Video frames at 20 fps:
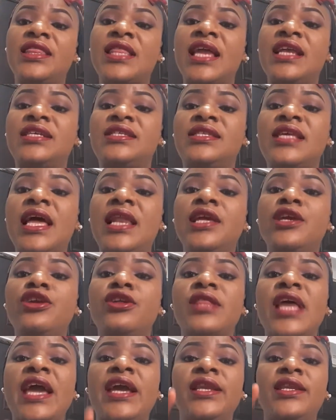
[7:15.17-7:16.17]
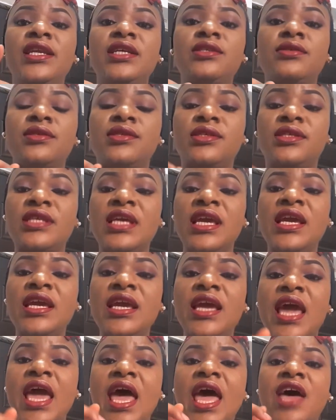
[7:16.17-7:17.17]
that is telling you that you need to
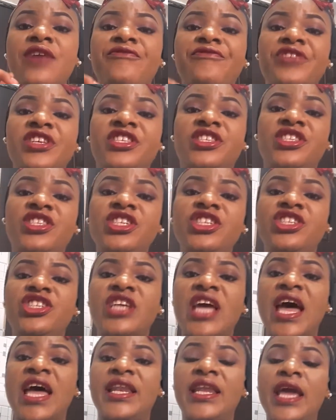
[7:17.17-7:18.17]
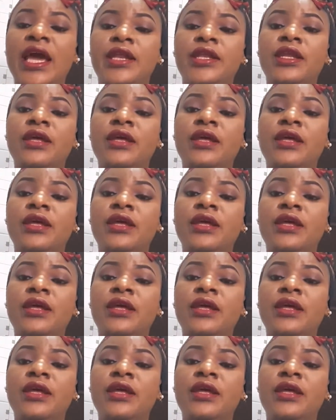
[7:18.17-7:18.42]
see a physician.